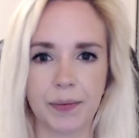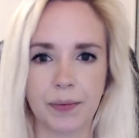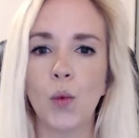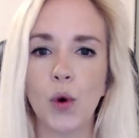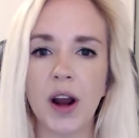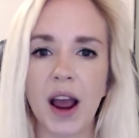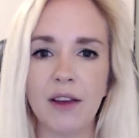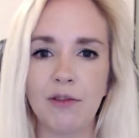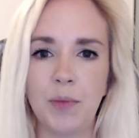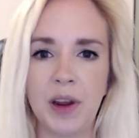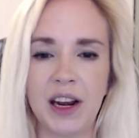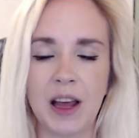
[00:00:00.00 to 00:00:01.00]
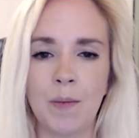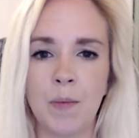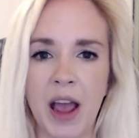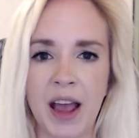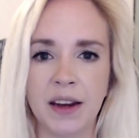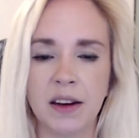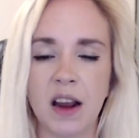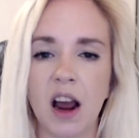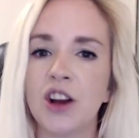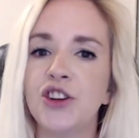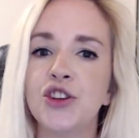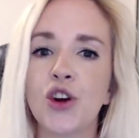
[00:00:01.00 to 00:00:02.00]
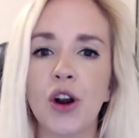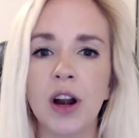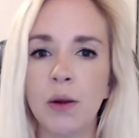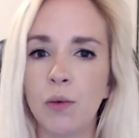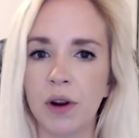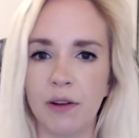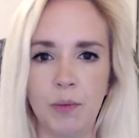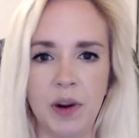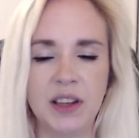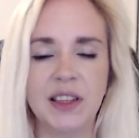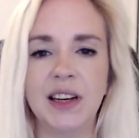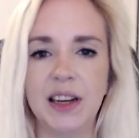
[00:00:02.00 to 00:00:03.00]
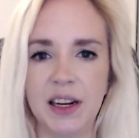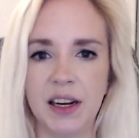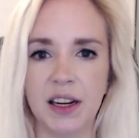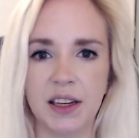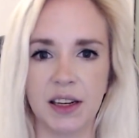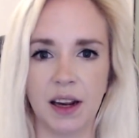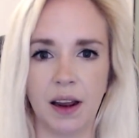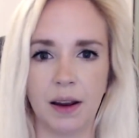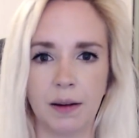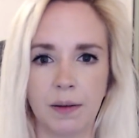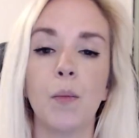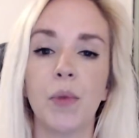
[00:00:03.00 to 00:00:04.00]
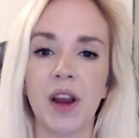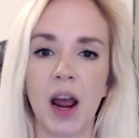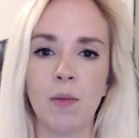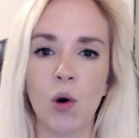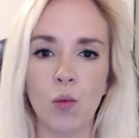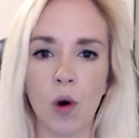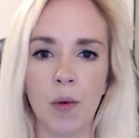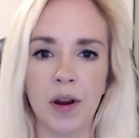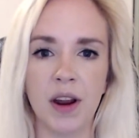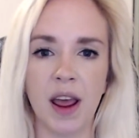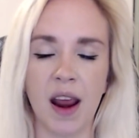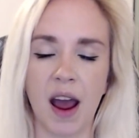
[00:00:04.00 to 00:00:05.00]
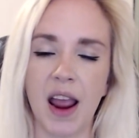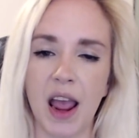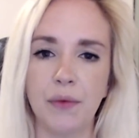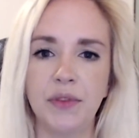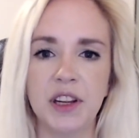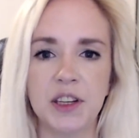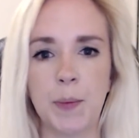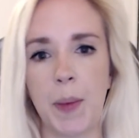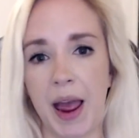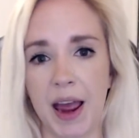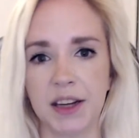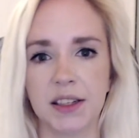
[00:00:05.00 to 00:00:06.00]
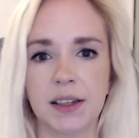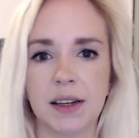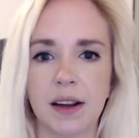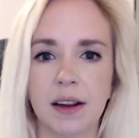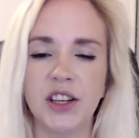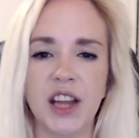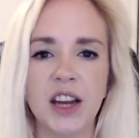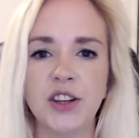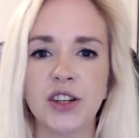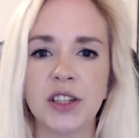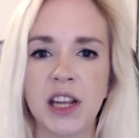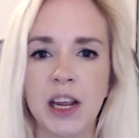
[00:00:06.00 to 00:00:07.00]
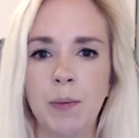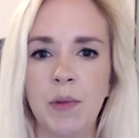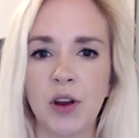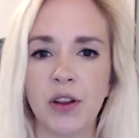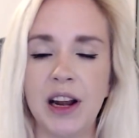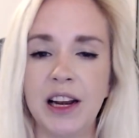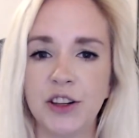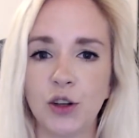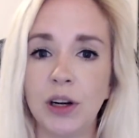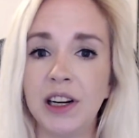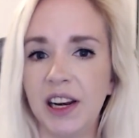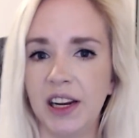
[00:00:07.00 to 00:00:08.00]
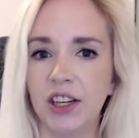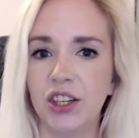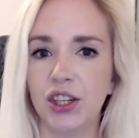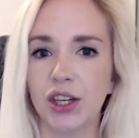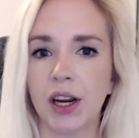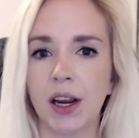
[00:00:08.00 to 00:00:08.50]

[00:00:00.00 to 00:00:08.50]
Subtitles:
Would I have been a man, I surely would have been deleted. But I'm a woman and I have this pass. They just keep me on a little leash.